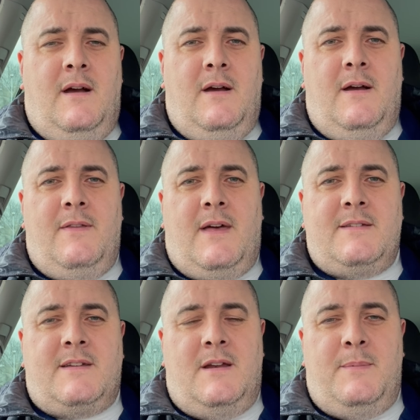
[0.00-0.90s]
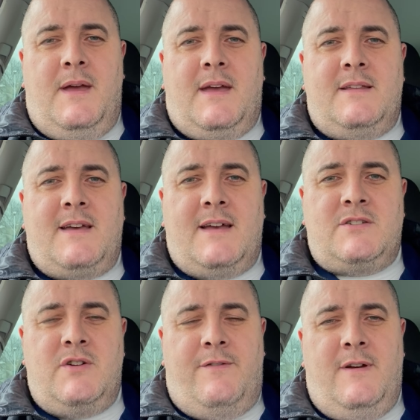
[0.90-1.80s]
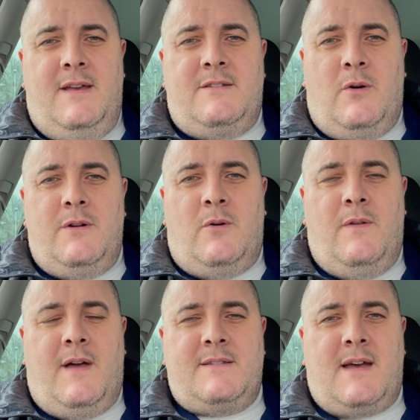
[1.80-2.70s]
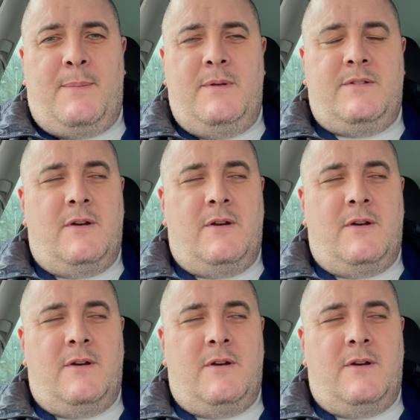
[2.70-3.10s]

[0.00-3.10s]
Uh, that's going to be a catastrophe. So I don't want that to happen.